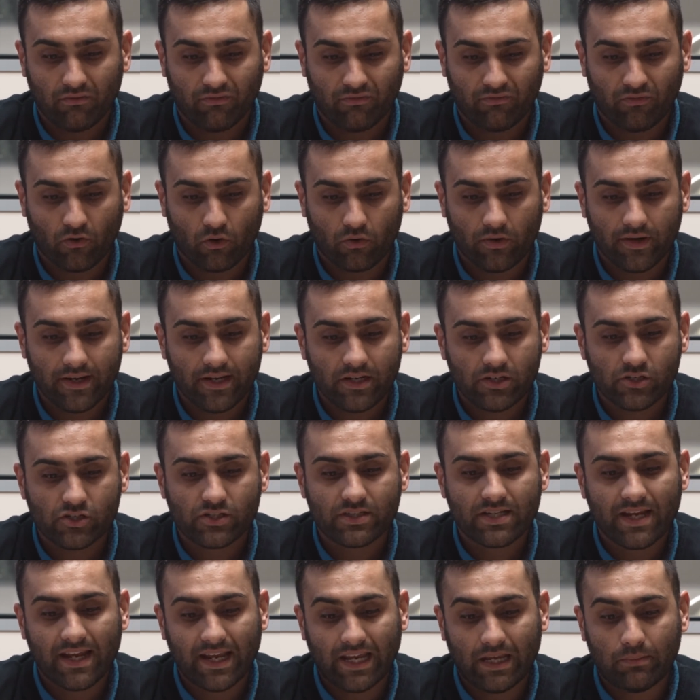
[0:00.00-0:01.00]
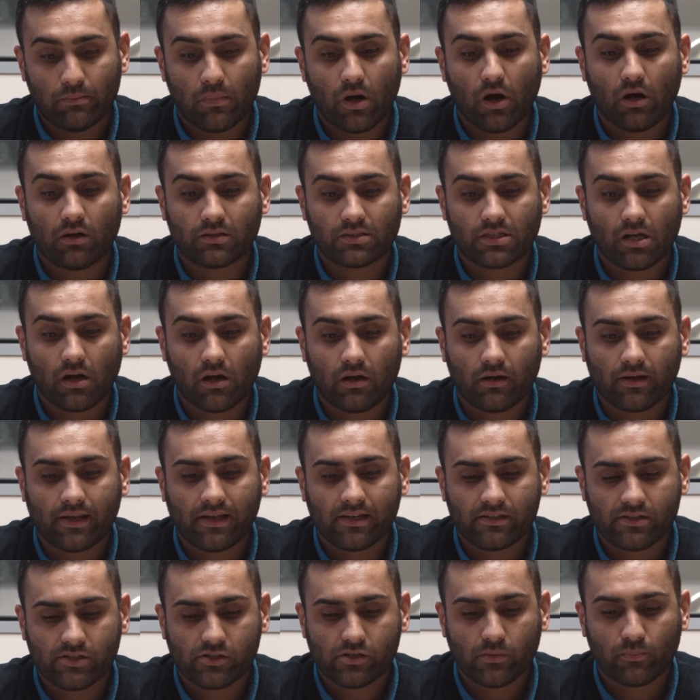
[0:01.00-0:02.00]
For each team, our
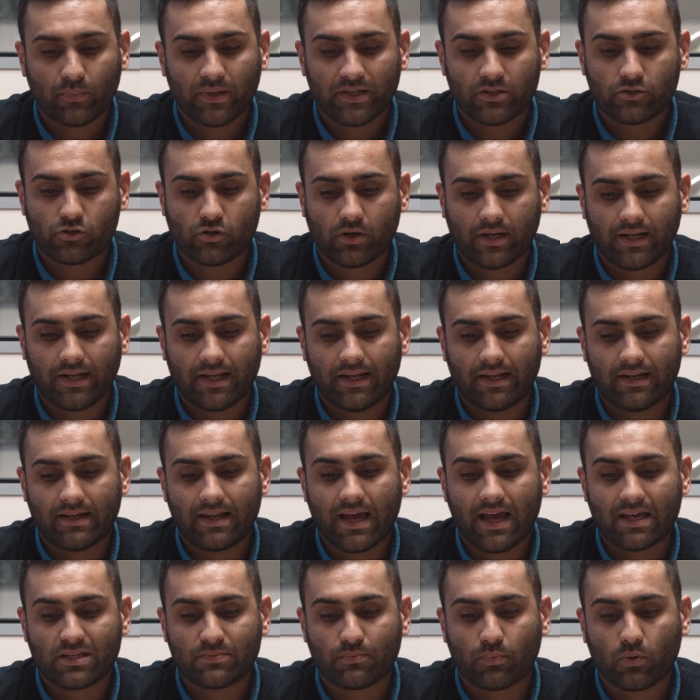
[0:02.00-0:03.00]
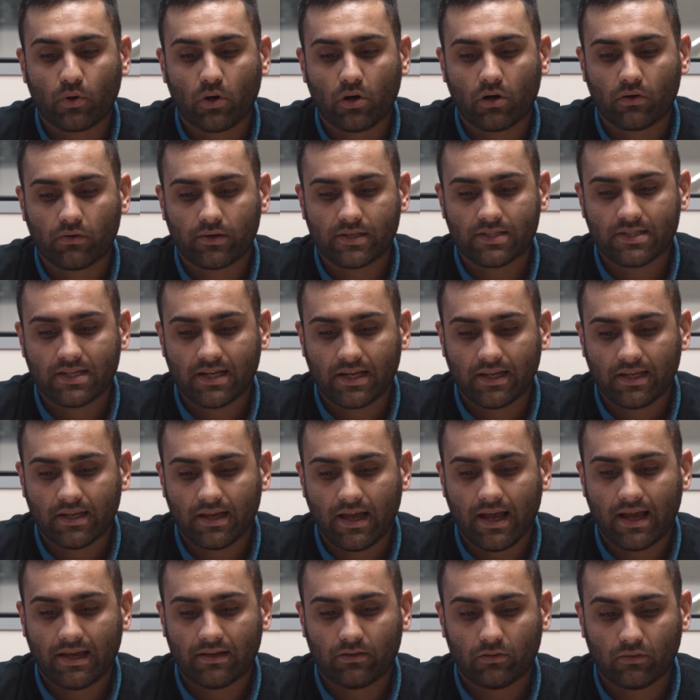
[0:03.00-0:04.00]
targets should be treated as priority
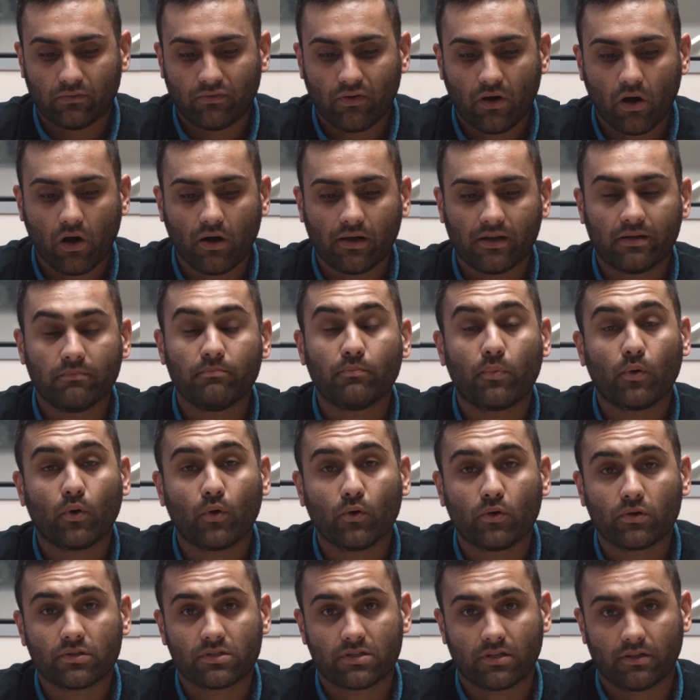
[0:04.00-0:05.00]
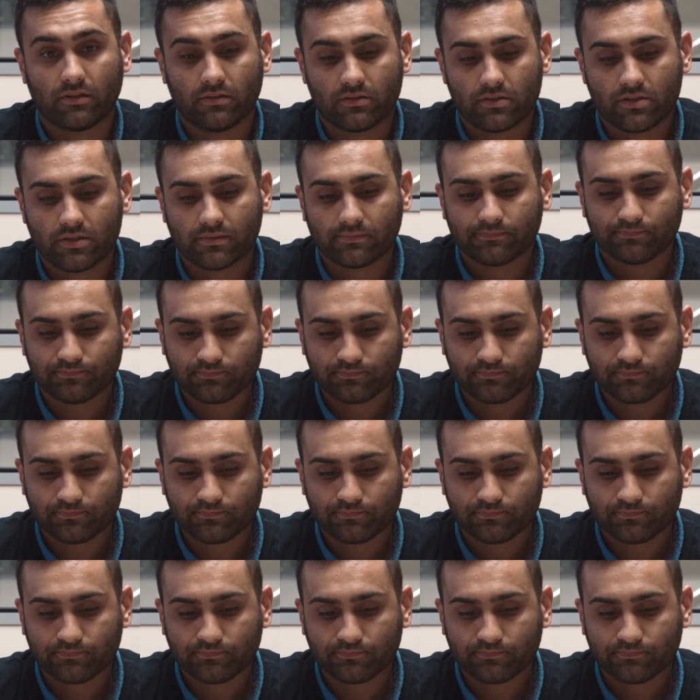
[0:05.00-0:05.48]
and of high importance.